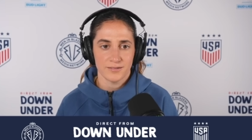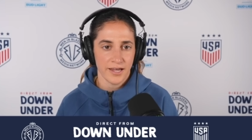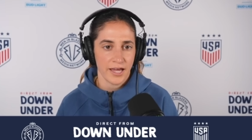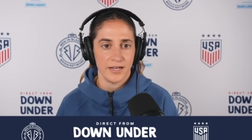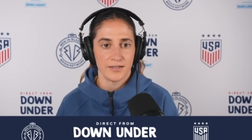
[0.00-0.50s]

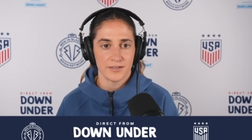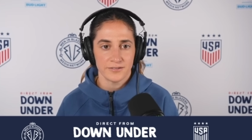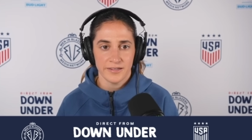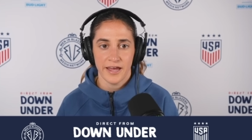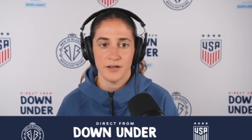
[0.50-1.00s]
10
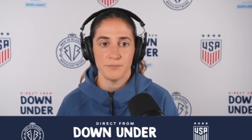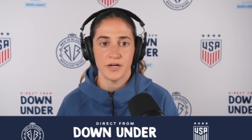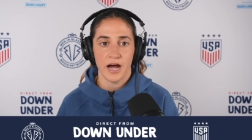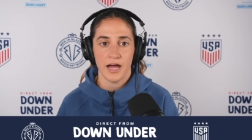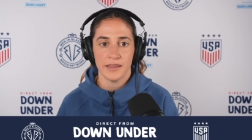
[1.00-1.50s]
10
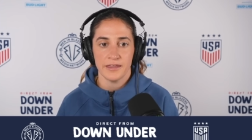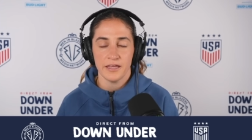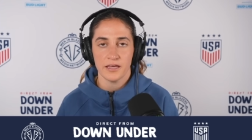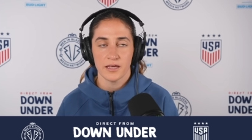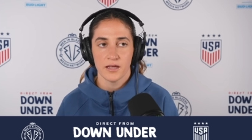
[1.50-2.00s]
but I
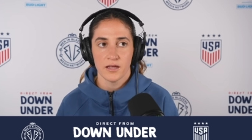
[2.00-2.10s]
think